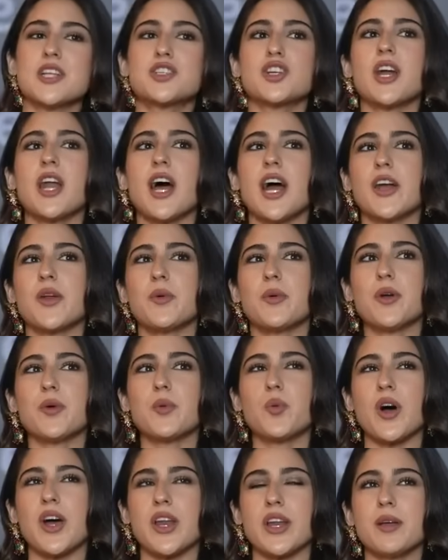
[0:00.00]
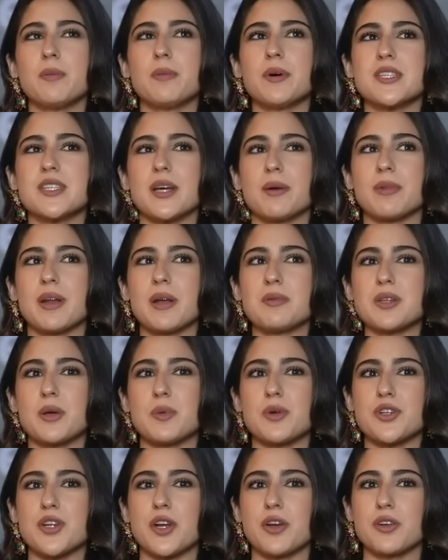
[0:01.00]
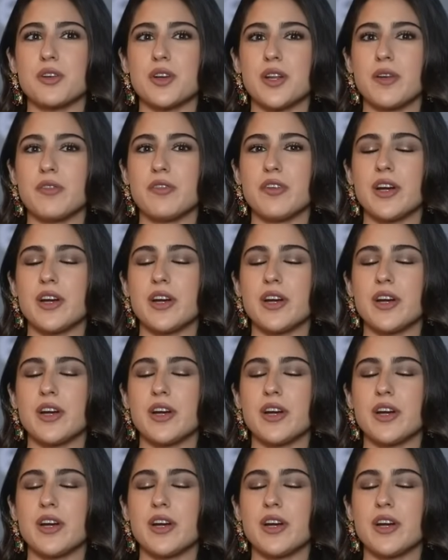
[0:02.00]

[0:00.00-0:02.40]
It's not I don't want to worry, but sometimes I wish I could get